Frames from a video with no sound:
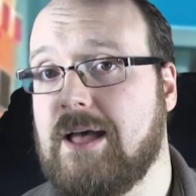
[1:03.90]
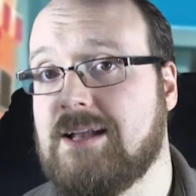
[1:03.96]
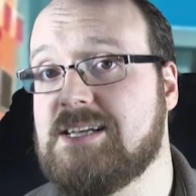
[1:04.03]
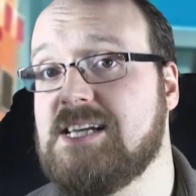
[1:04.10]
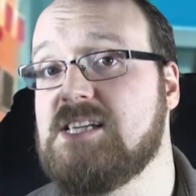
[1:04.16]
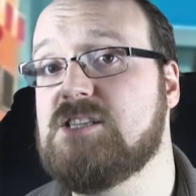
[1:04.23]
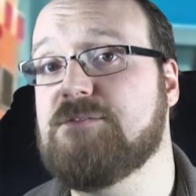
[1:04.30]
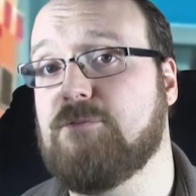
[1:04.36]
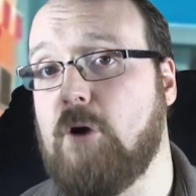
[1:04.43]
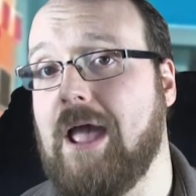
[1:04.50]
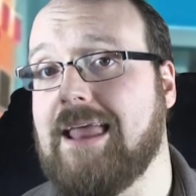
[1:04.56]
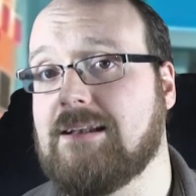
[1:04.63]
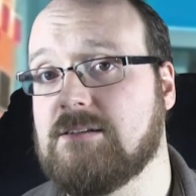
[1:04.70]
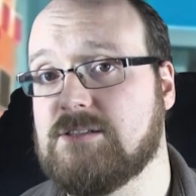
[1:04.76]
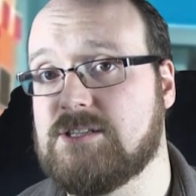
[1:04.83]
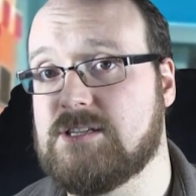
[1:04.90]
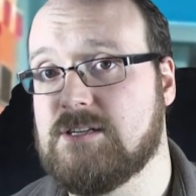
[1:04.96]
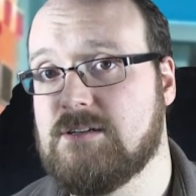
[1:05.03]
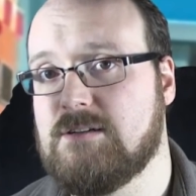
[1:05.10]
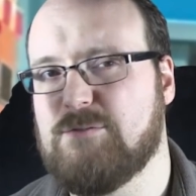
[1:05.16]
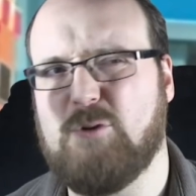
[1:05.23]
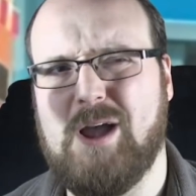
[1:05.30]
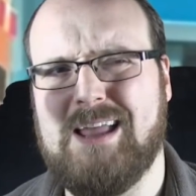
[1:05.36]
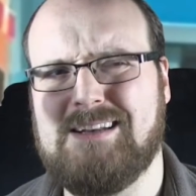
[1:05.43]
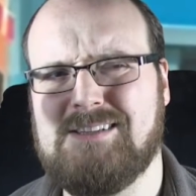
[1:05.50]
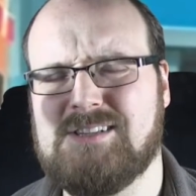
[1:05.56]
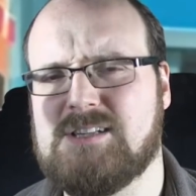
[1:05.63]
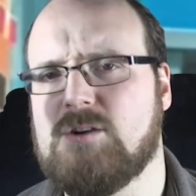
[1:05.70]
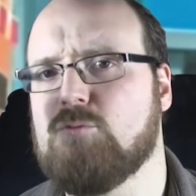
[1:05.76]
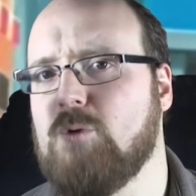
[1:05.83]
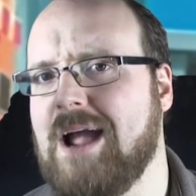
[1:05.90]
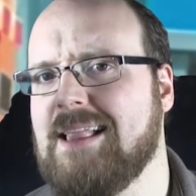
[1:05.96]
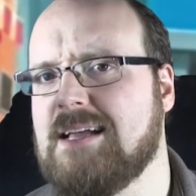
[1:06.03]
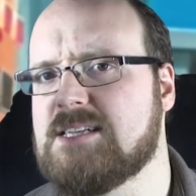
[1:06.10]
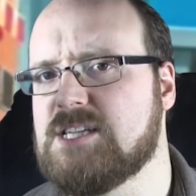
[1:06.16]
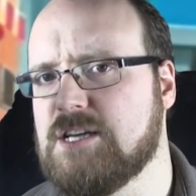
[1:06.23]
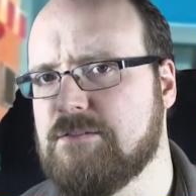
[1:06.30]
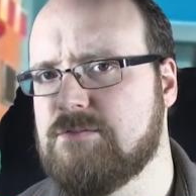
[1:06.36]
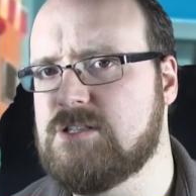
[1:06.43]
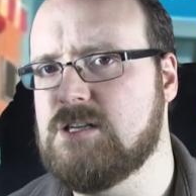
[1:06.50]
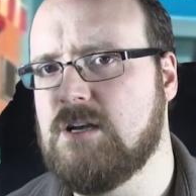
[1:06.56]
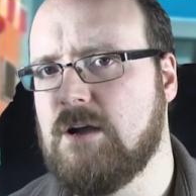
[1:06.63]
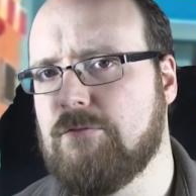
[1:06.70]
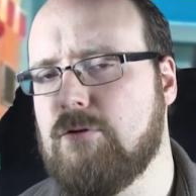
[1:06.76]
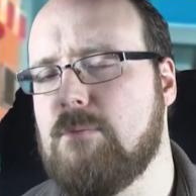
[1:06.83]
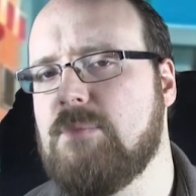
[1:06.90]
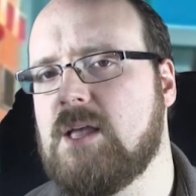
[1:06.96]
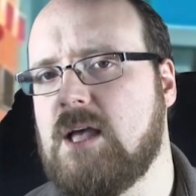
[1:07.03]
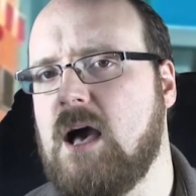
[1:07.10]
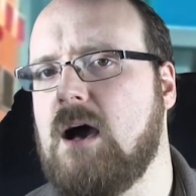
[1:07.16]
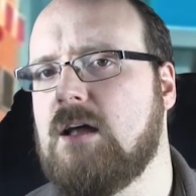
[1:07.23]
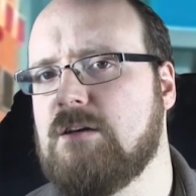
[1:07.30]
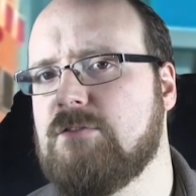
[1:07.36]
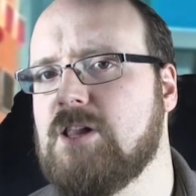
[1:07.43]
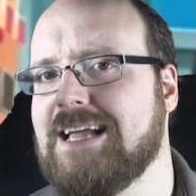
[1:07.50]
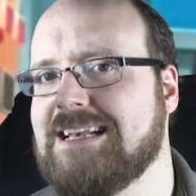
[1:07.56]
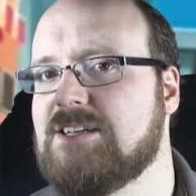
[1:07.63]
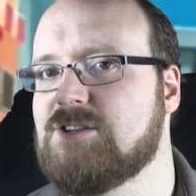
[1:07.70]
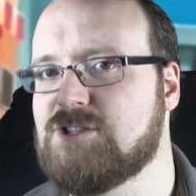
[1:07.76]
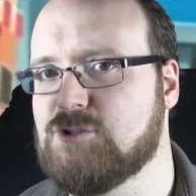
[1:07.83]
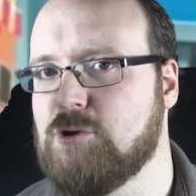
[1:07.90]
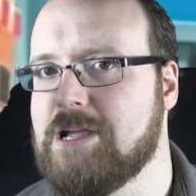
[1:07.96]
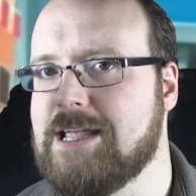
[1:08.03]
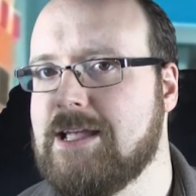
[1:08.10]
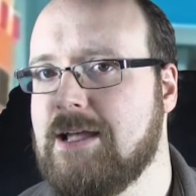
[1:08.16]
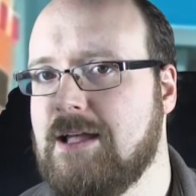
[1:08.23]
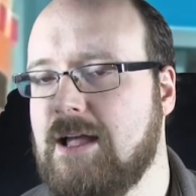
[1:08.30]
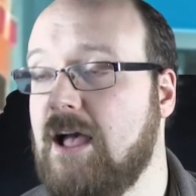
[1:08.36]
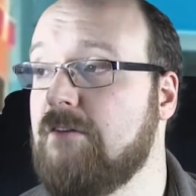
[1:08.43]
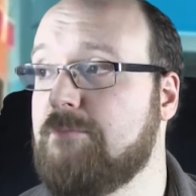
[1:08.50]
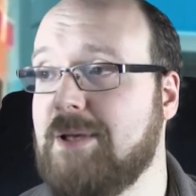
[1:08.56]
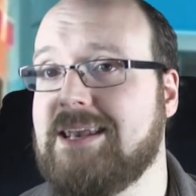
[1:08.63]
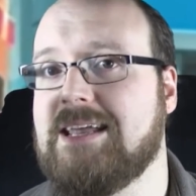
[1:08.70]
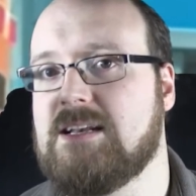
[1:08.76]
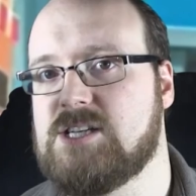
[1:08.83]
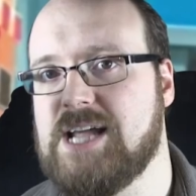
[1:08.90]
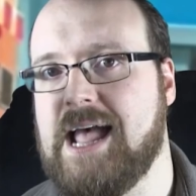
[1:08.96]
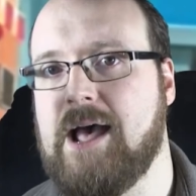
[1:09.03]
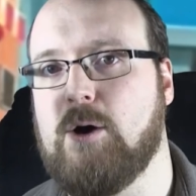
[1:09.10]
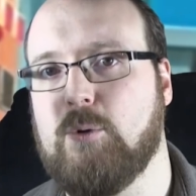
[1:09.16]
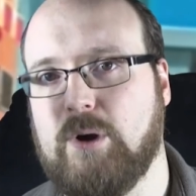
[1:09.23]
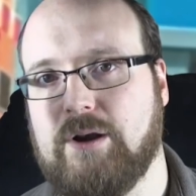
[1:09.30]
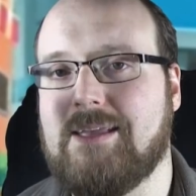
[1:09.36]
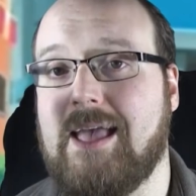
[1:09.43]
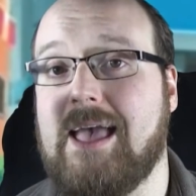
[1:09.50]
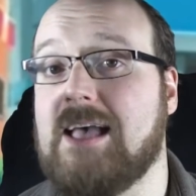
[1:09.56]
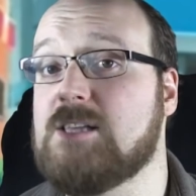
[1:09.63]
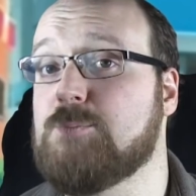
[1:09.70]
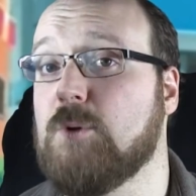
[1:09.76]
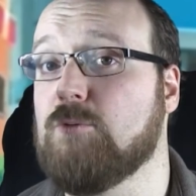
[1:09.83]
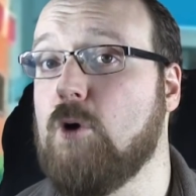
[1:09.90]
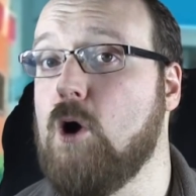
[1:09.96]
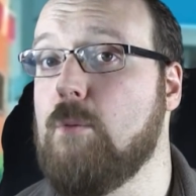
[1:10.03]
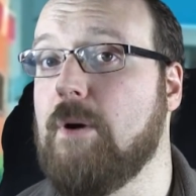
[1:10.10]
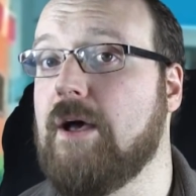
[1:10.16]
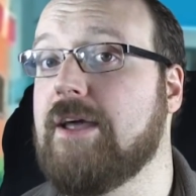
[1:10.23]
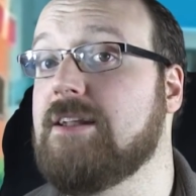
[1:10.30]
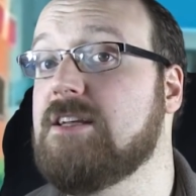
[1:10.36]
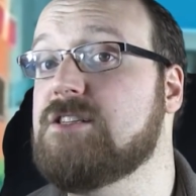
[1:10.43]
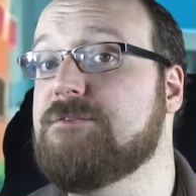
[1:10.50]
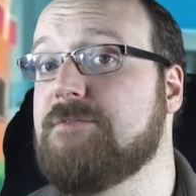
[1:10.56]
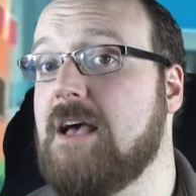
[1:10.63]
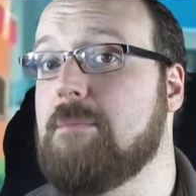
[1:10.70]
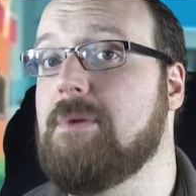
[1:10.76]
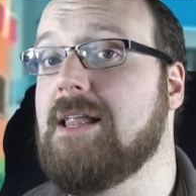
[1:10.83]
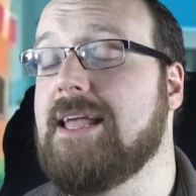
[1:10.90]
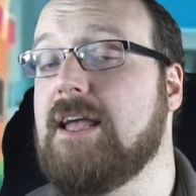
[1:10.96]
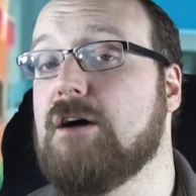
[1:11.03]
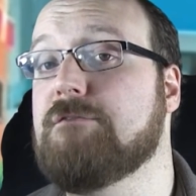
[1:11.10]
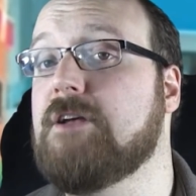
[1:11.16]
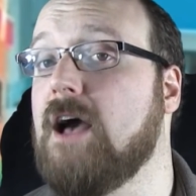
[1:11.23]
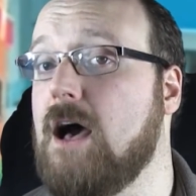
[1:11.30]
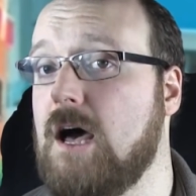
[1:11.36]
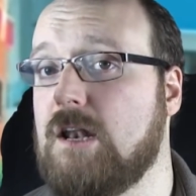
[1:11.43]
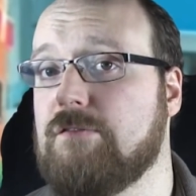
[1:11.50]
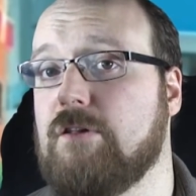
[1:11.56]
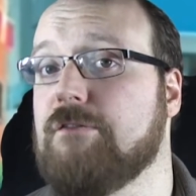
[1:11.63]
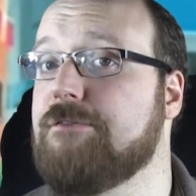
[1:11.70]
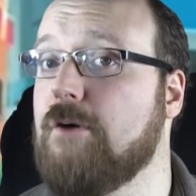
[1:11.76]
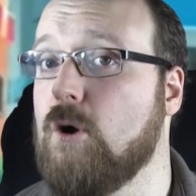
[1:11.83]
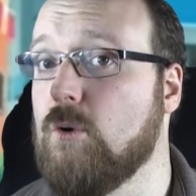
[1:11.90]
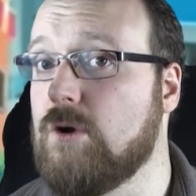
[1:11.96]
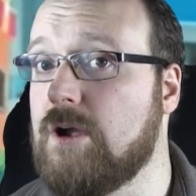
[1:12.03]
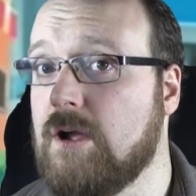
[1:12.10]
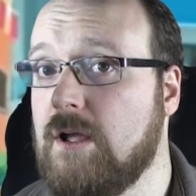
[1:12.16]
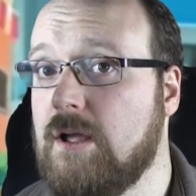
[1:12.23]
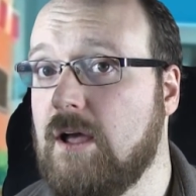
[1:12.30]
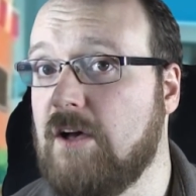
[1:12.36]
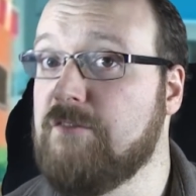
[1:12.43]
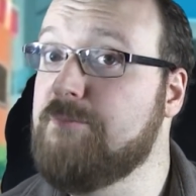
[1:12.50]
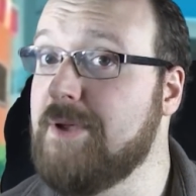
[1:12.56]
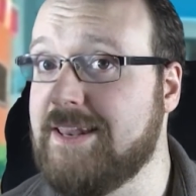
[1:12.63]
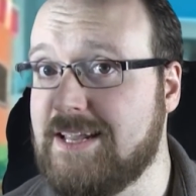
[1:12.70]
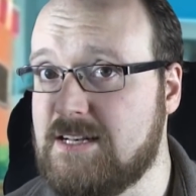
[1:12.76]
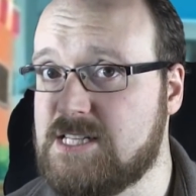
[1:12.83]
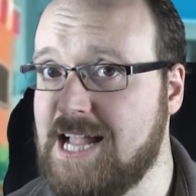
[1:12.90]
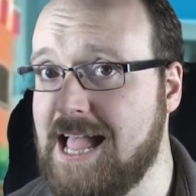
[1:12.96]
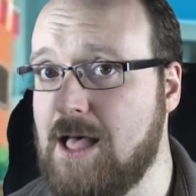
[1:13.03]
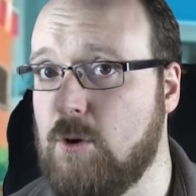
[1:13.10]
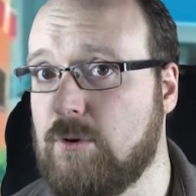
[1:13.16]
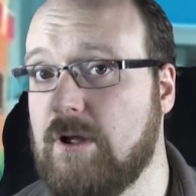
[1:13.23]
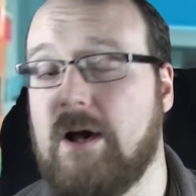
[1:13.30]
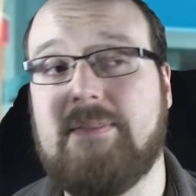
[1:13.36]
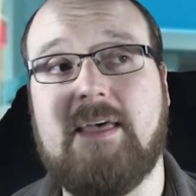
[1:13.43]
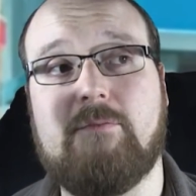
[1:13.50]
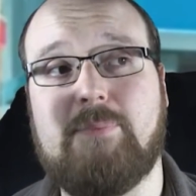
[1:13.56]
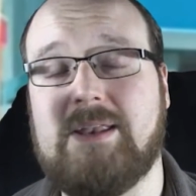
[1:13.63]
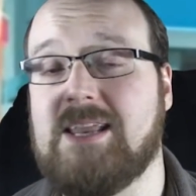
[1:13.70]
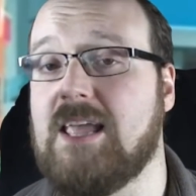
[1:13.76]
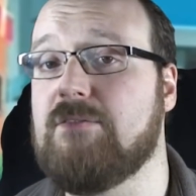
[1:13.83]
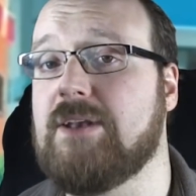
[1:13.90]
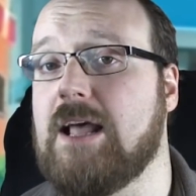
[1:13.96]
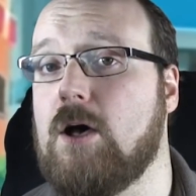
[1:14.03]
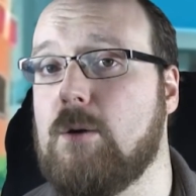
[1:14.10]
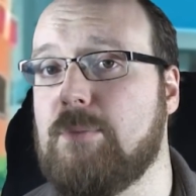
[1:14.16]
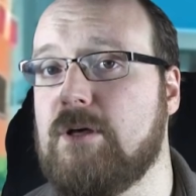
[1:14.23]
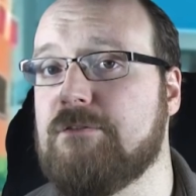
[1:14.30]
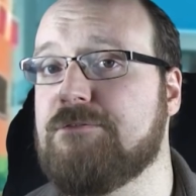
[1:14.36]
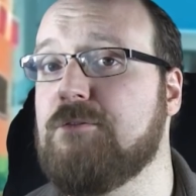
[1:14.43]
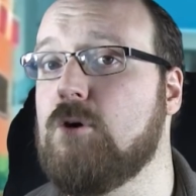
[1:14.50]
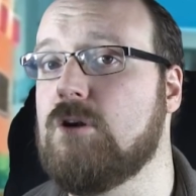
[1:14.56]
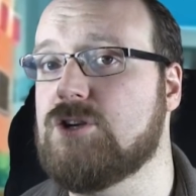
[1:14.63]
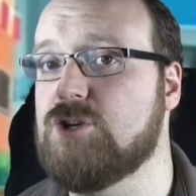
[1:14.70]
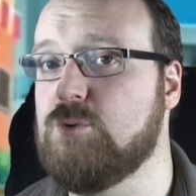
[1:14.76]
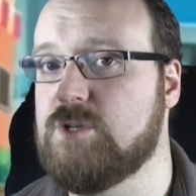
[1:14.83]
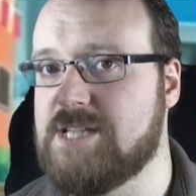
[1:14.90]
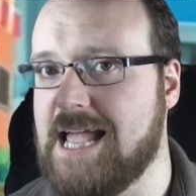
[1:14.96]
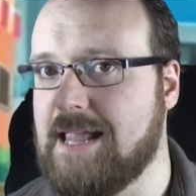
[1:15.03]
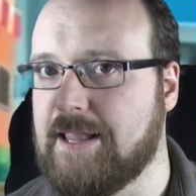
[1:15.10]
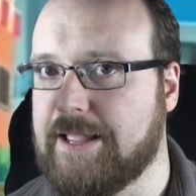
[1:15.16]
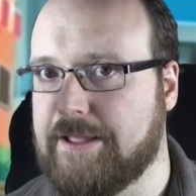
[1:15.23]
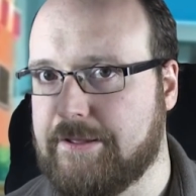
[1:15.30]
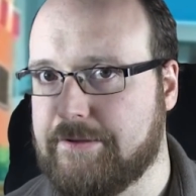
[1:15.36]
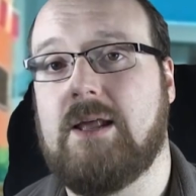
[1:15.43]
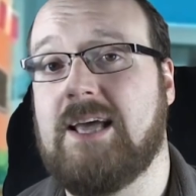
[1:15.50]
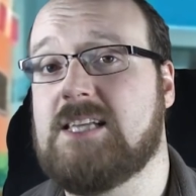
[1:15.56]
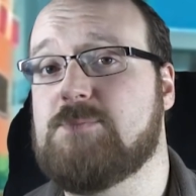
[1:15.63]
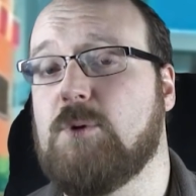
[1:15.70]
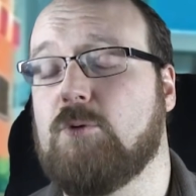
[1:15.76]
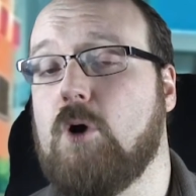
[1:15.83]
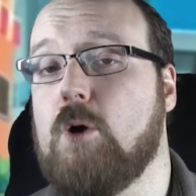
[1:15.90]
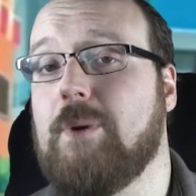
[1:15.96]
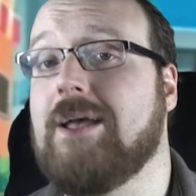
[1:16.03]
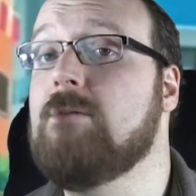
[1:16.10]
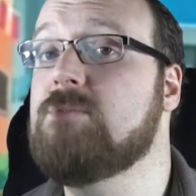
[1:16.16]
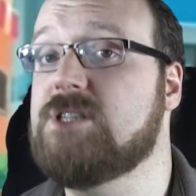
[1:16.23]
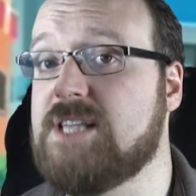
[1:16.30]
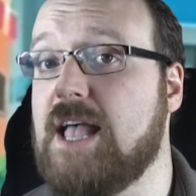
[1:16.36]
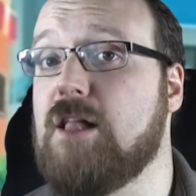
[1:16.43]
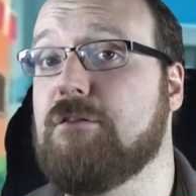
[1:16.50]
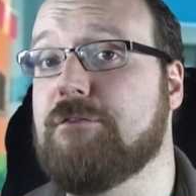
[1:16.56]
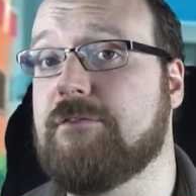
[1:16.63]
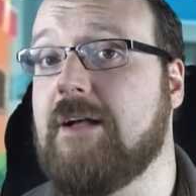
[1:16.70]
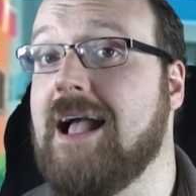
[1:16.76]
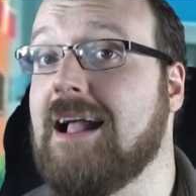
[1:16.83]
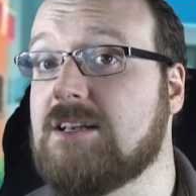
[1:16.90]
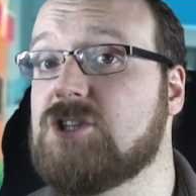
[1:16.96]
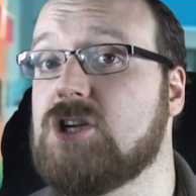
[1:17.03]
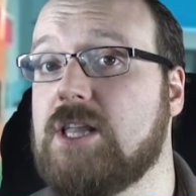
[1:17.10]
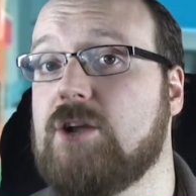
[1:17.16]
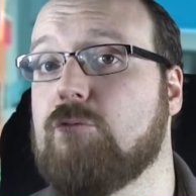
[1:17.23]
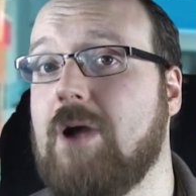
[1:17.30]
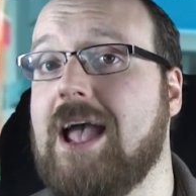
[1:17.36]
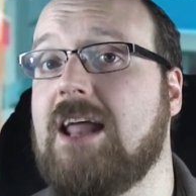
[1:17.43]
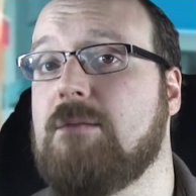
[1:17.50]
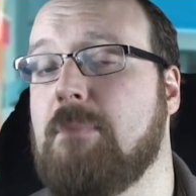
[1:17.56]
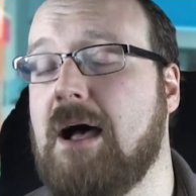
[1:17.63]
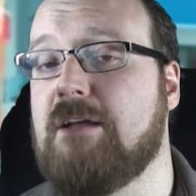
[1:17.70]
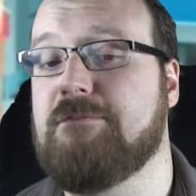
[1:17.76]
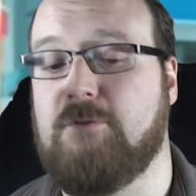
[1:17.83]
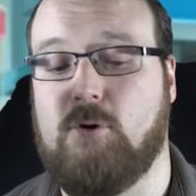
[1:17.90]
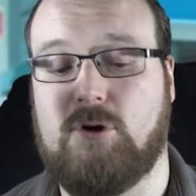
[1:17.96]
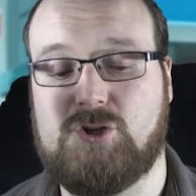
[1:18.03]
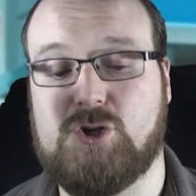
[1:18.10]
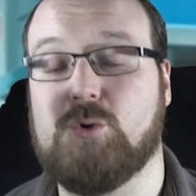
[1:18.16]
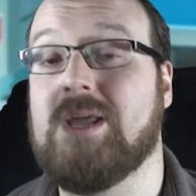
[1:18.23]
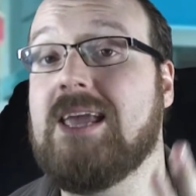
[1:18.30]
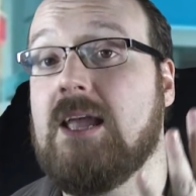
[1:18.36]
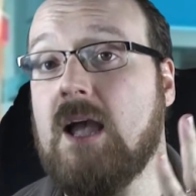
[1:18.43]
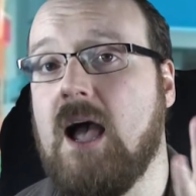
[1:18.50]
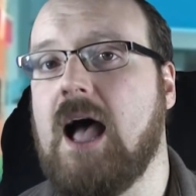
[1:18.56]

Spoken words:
and his relatives from the carnival industry have been in town. Yeah, LittleKuriboh and his family of carnival folk have been in town, and they've been giving out a bit of fortune-telling. And LittleKuriboh himself actually read my fortune.